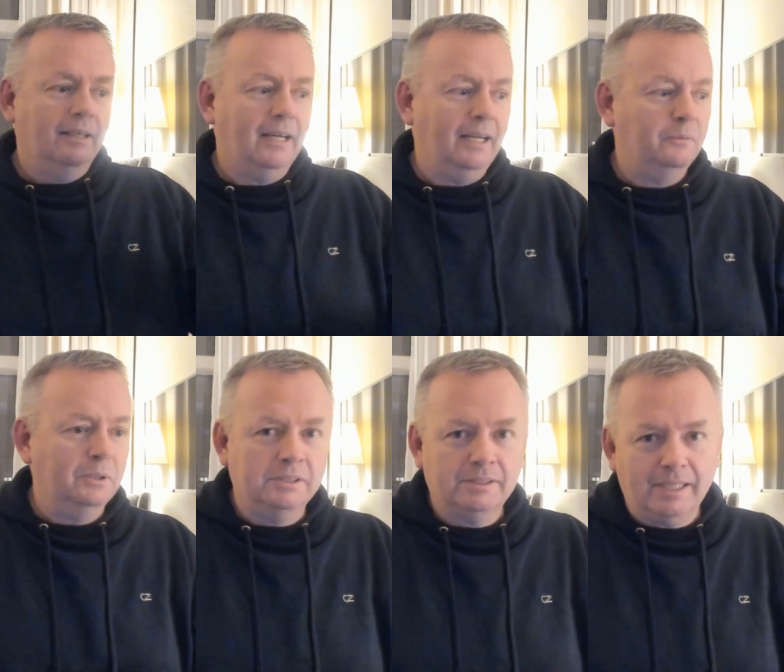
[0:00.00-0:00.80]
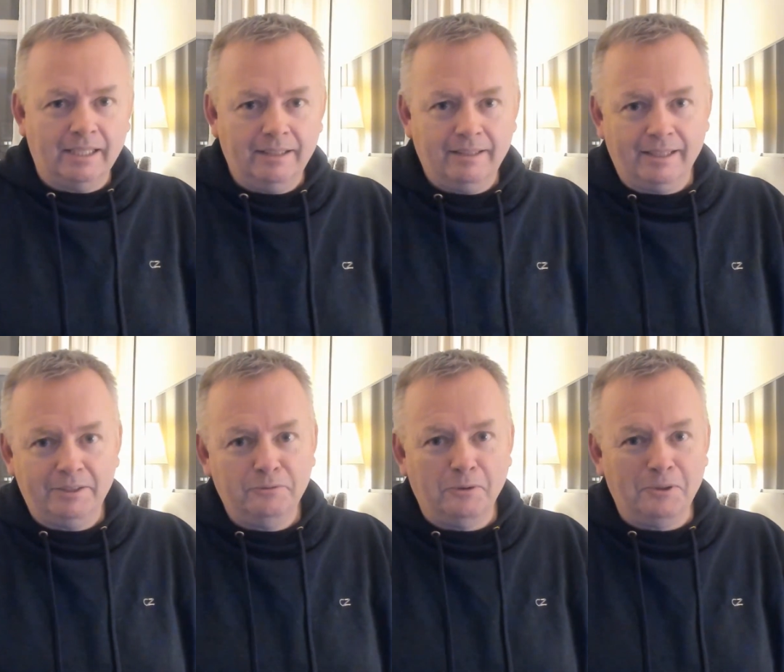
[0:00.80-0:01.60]
I will just say thank
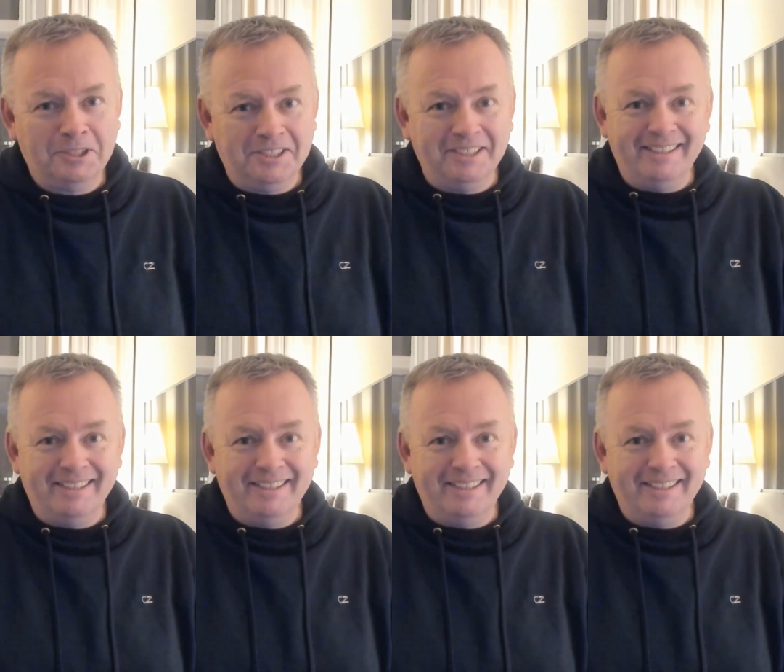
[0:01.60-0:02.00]
you for watching